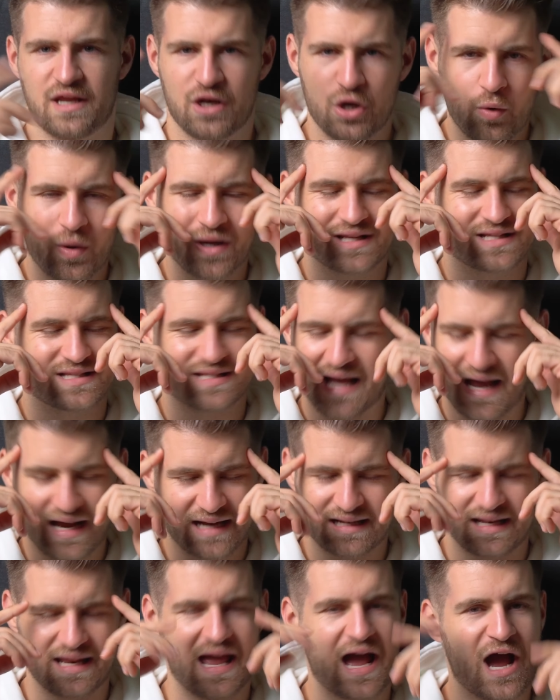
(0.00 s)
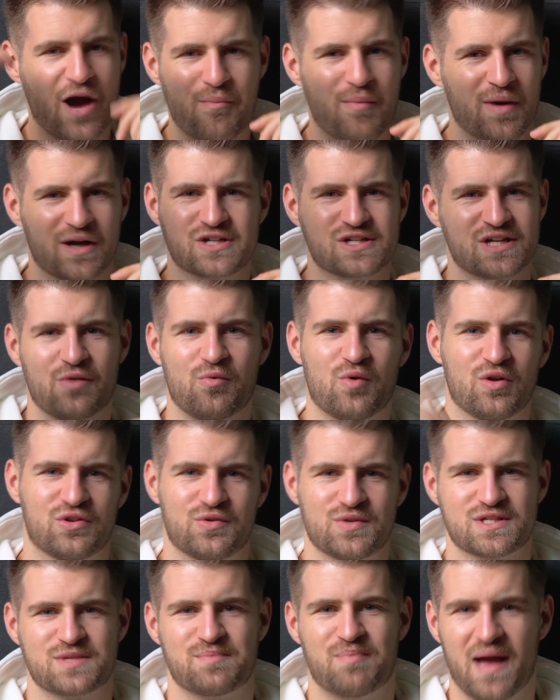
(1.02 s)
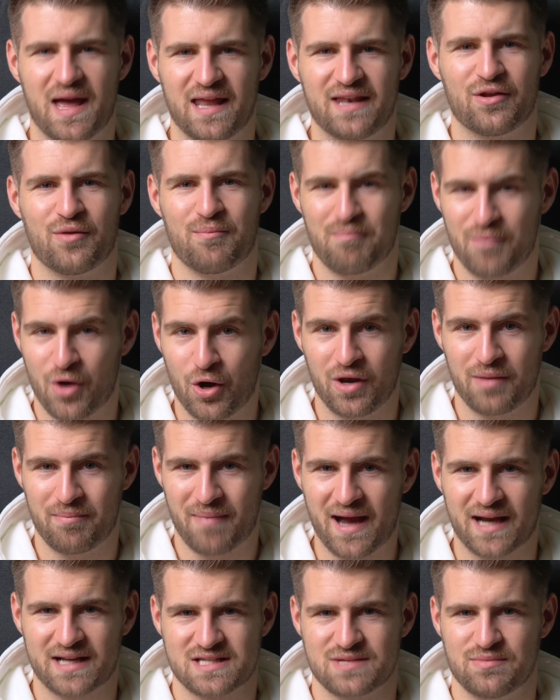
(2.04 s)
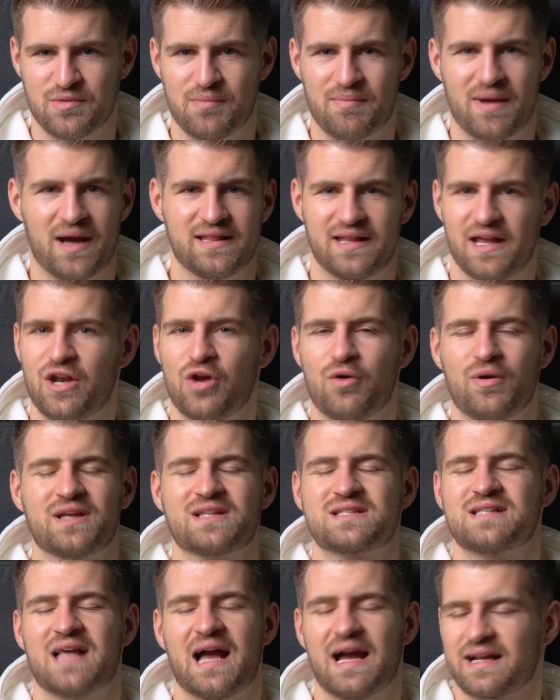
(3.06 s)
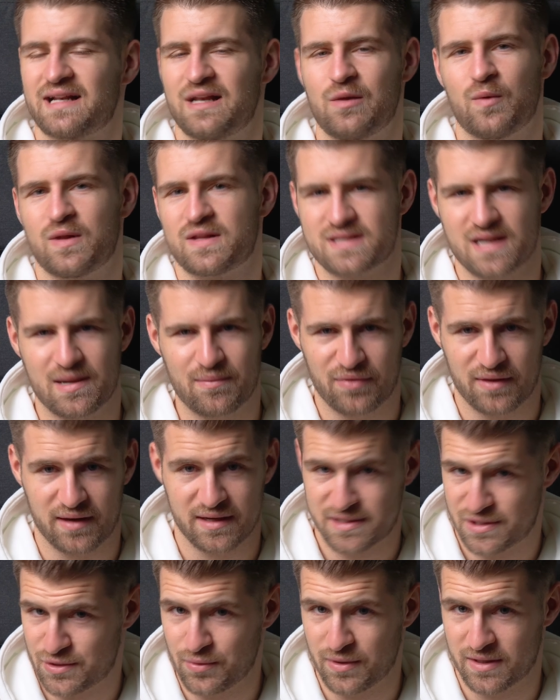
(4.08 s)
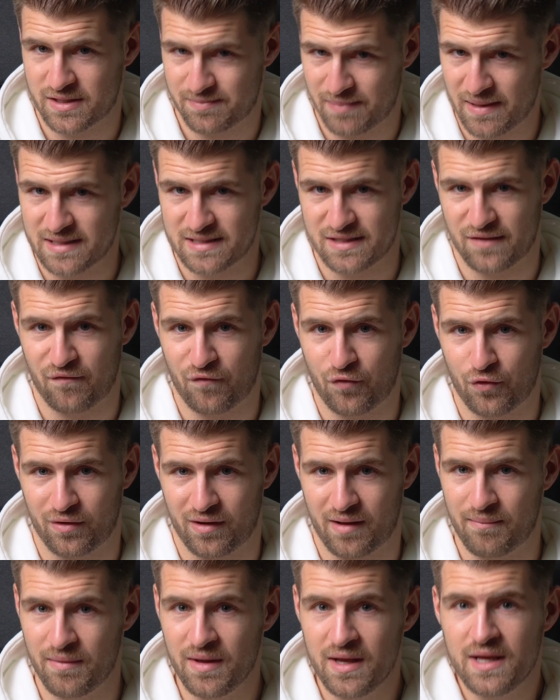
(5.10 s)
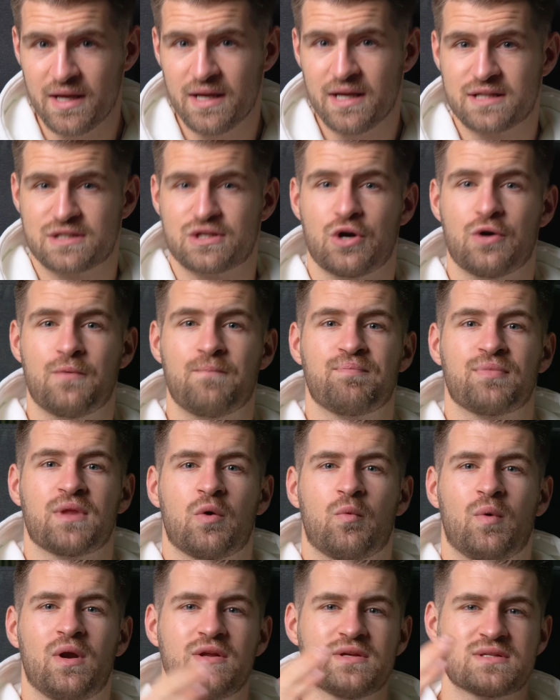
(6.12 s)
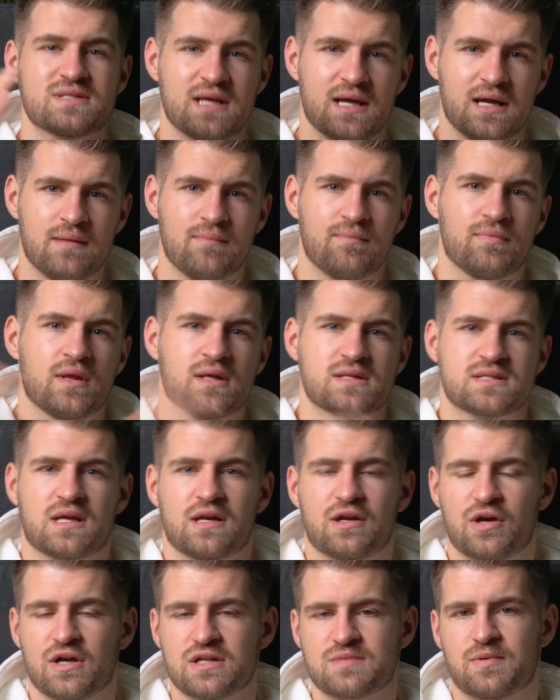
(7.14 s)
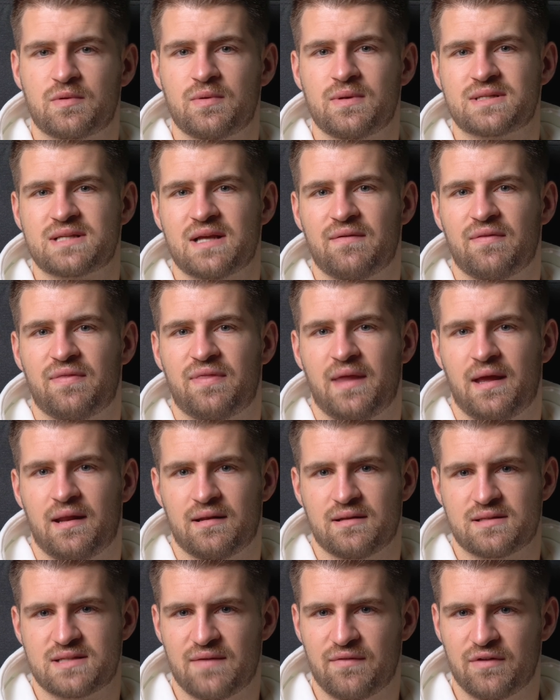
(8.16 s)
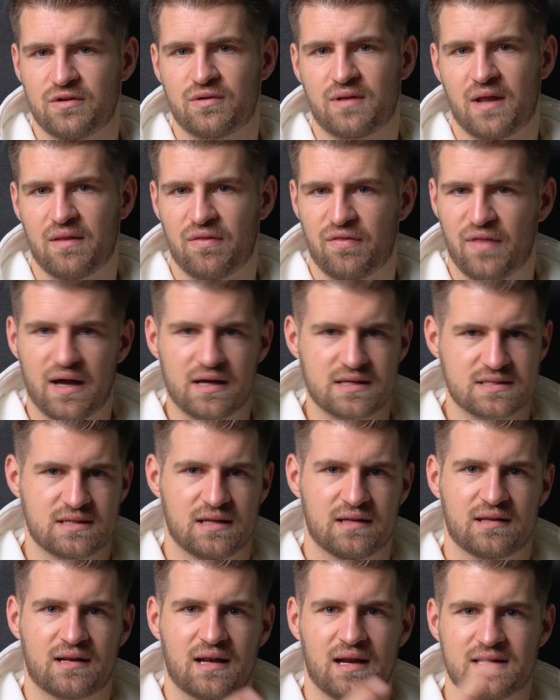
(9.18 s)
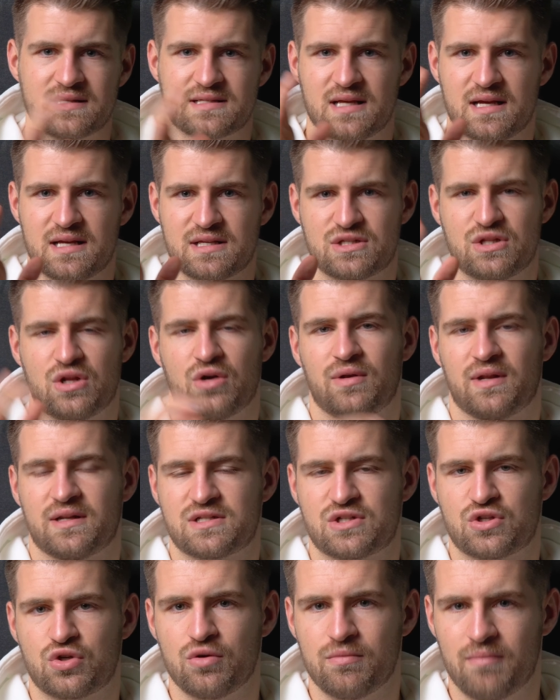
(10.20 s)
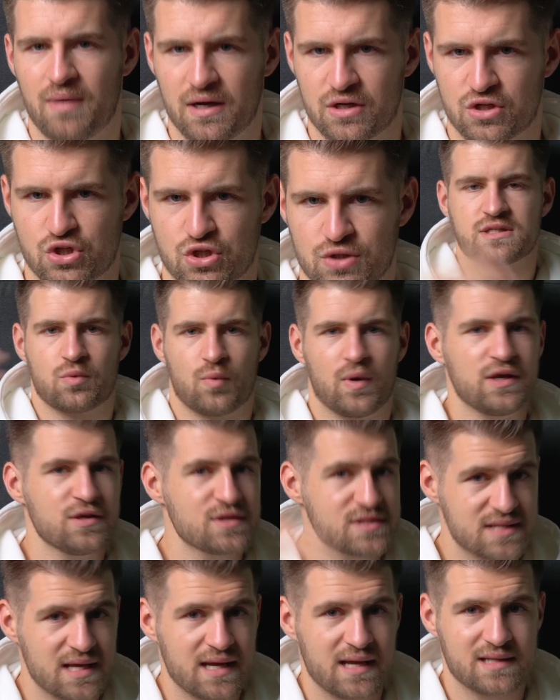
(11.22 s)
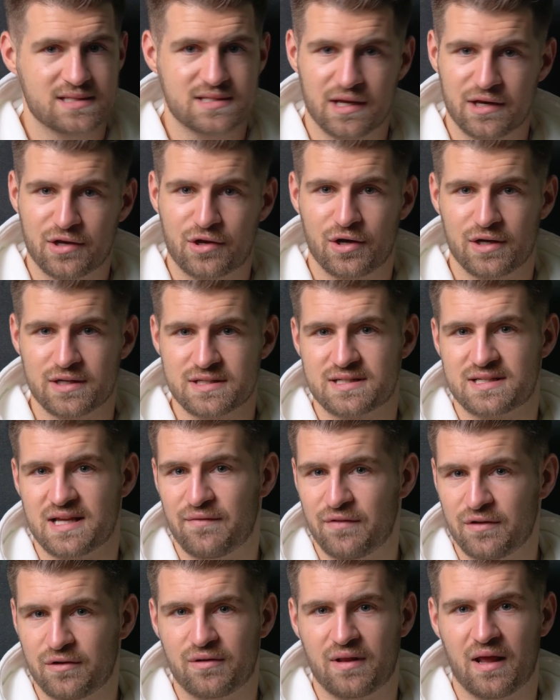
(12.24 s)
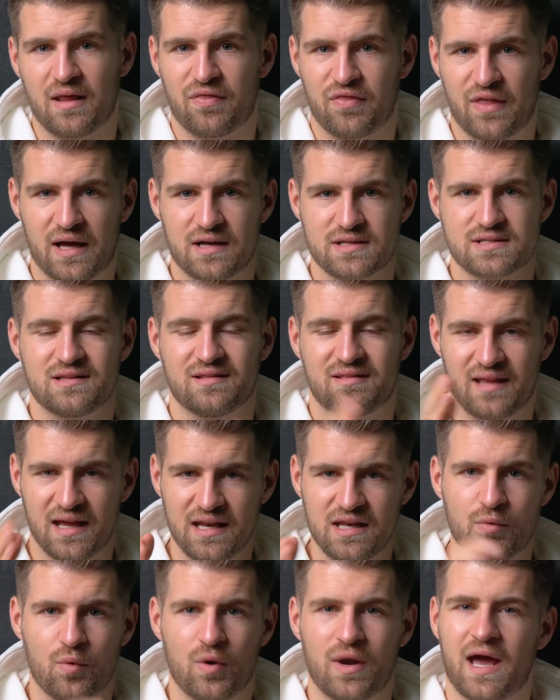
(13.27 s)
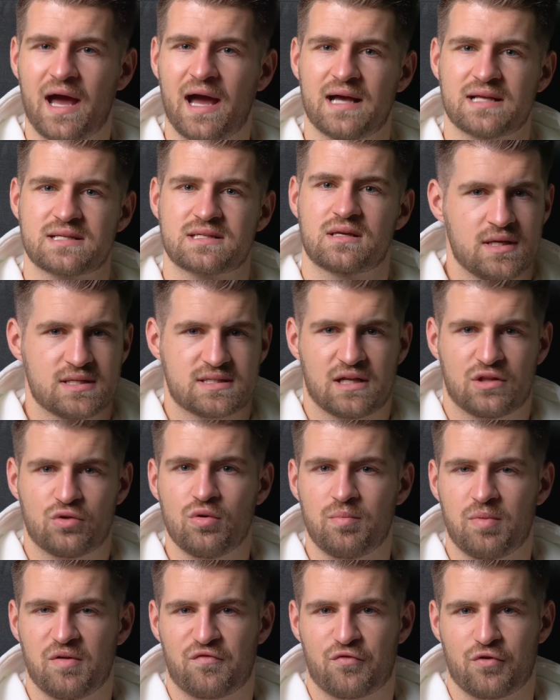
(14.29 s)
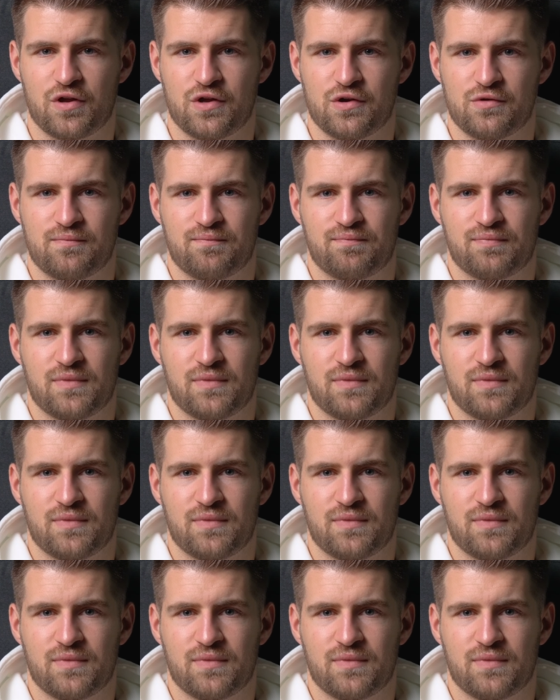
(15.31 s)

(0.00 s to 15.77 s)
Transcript: They know exactly how much they want to spend on a maximum, and they know exactly when something is too expensive for them. So when you say it's gonna cost between seven, seven to ten thousand and the client says, no, that's too much. So when you say it's gonna cost seven to ten thousand, then you wanna ask, is that doable for you?